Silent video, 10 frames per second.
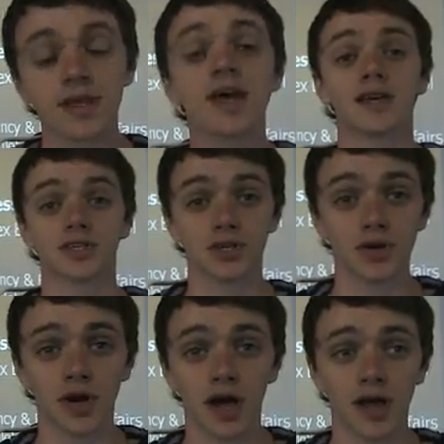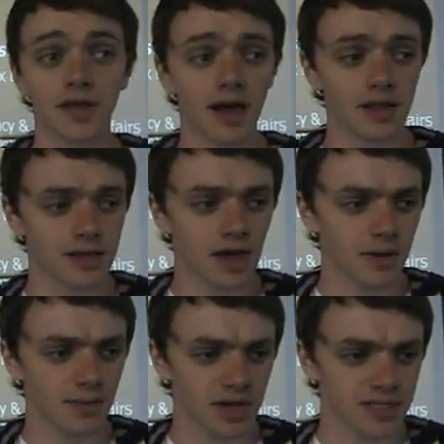Yeah, sure. The Al
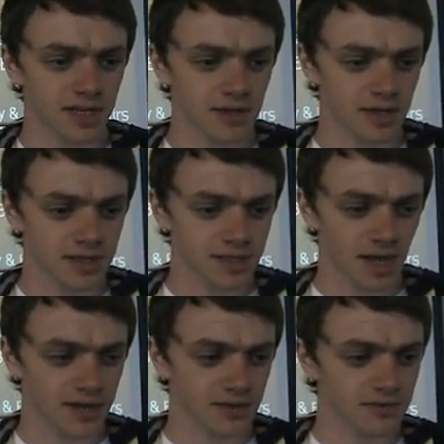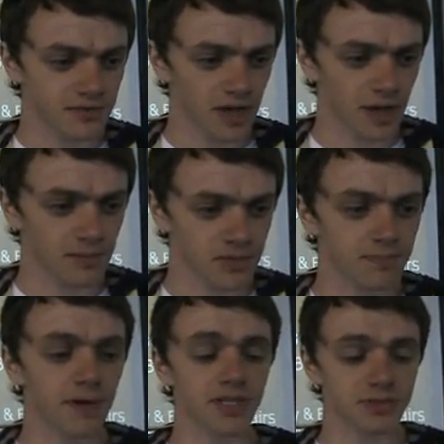Yamama deal is kind of was
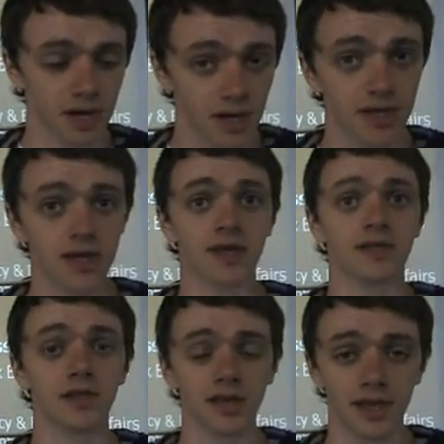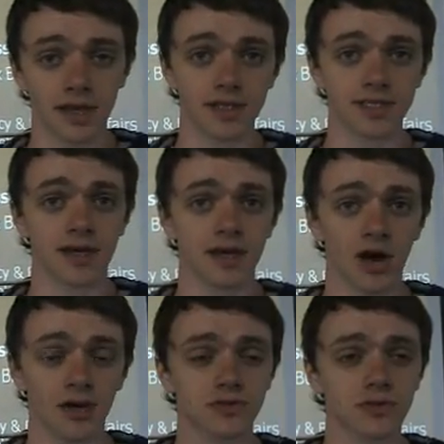a benchmark in looking at
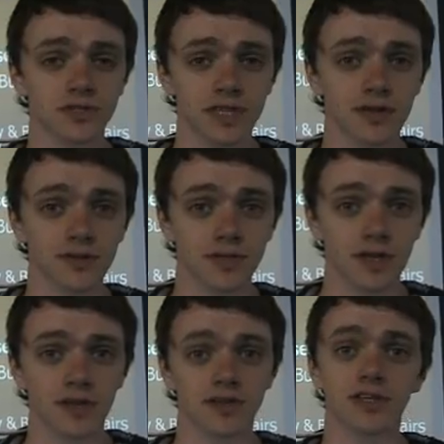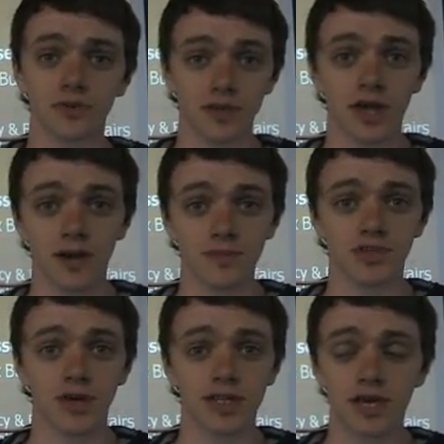offshore deals to do with the arms
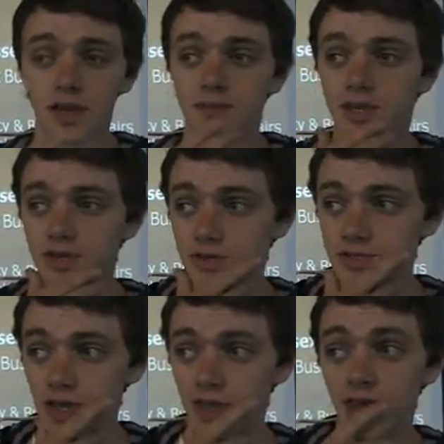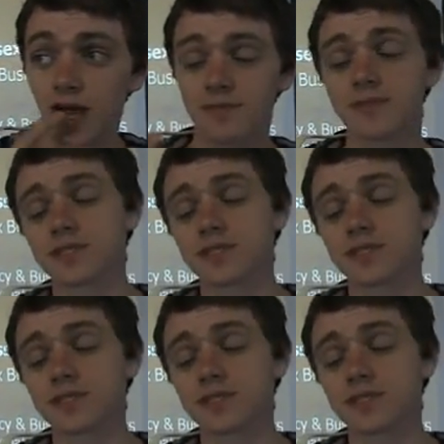trade, because the arms